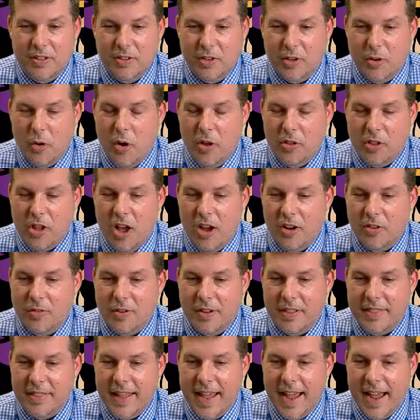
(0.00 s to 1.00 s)
go along
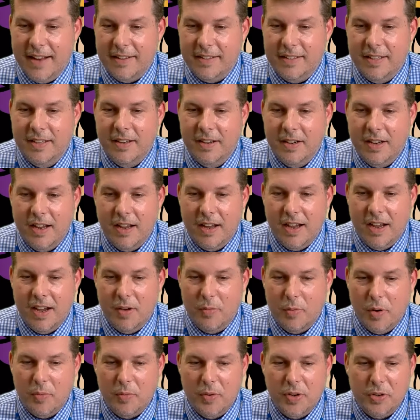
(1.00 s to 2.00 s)
with that,
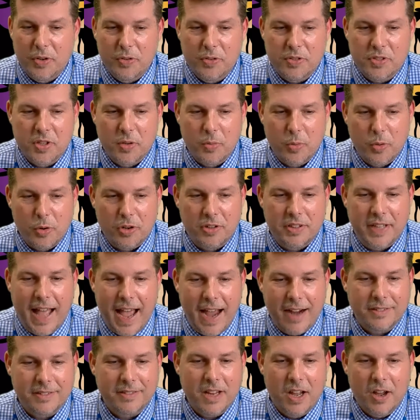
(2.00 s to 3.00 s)
when we use the word
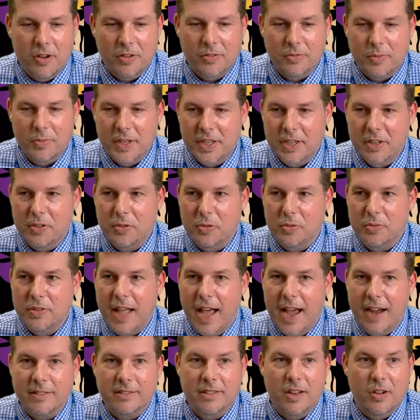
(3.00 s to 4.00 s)
lockdown, we can do
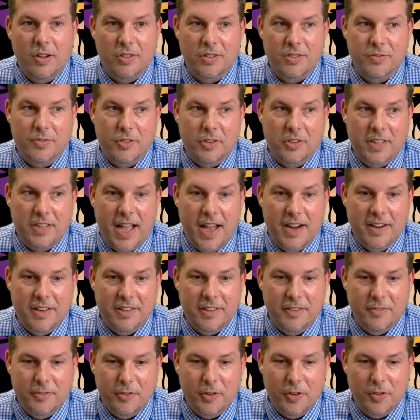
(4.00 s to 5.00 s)
lockdowns for a lot of
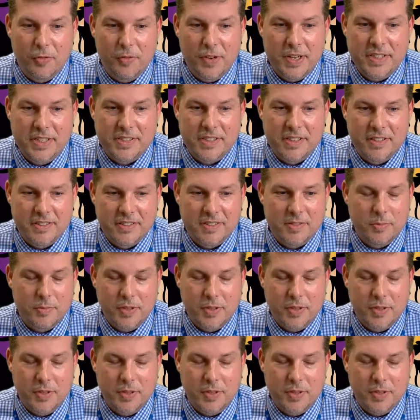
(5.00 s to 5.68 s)
different reasons.